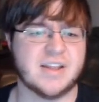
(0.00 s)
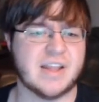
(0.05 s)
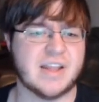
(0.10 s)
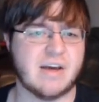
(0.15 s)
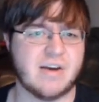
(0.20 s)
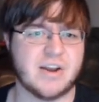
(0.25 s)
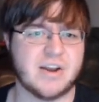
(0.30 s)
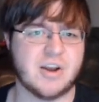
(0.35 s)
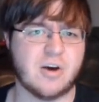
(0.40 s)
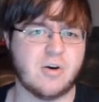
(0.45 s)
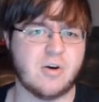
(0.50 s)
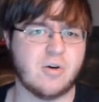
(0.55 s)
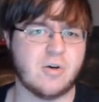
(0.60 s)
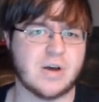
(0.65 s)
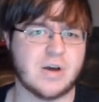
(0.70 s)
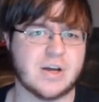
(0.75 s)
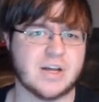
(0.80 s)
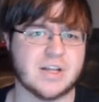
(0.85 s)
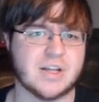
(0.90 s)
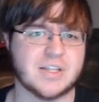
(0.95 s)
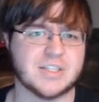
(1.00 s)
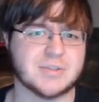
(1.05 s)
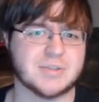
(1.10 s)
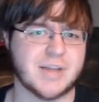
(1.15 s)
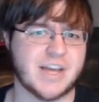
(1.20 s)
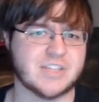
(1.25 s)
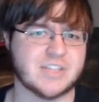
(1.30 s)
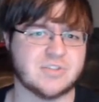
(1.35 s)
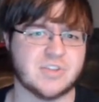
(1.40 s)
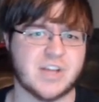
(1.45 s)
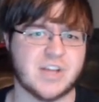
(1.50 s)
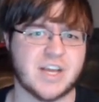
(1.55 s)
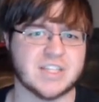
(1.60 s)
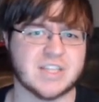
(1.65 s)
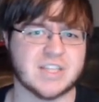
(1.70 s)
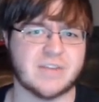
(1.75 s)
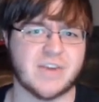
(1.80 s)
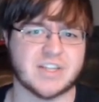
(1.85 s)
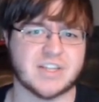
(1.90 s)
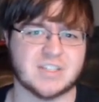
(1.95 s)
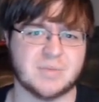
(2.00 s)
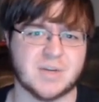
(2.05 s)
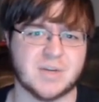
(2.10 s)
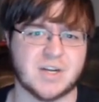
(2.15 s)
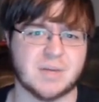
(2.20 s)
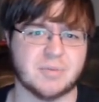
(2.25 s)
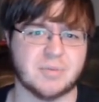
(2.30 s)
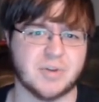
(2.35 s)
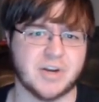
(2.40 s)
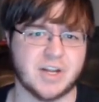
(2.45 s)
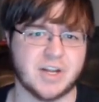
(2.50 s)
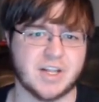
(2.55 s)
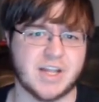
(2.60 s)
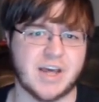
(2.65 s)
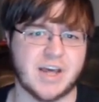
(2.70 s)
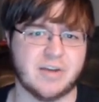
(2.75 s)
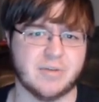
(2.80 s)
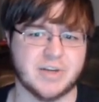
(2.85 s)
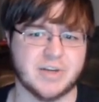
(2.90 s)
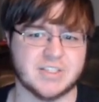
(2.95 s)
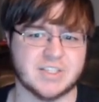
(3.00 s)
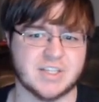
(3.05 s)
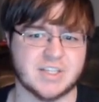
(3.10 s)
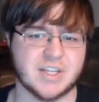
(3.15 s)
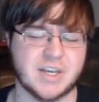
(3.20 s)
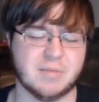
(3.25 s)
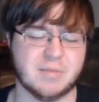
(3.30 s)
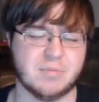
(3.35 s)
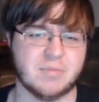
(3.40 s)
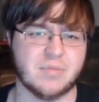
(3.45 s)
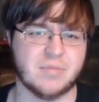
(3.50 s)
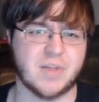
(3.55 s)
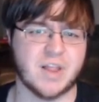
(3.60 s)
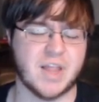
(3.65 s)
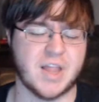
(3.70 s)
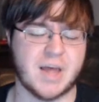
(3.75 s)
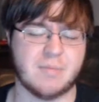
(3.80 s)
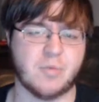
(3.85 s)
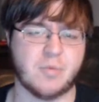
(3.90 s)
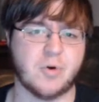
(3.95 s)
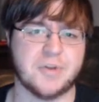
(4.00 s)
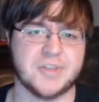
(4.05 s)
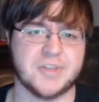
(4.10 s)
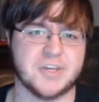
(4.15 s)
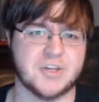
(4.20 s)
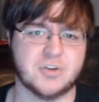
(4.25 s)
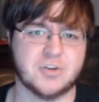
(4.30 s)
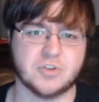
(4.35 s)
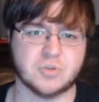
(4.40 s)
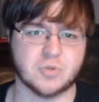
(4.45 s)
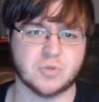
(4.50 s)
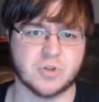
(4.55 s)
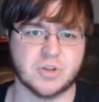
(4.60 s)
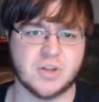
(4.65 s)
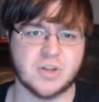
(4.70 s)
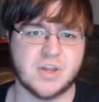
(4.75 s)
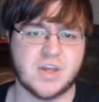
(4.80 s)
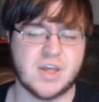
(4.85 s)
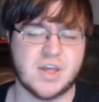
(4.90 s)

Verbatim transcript: Now, I know uh, these last few days I've actually been uploading a lot recently, a lot more than usual.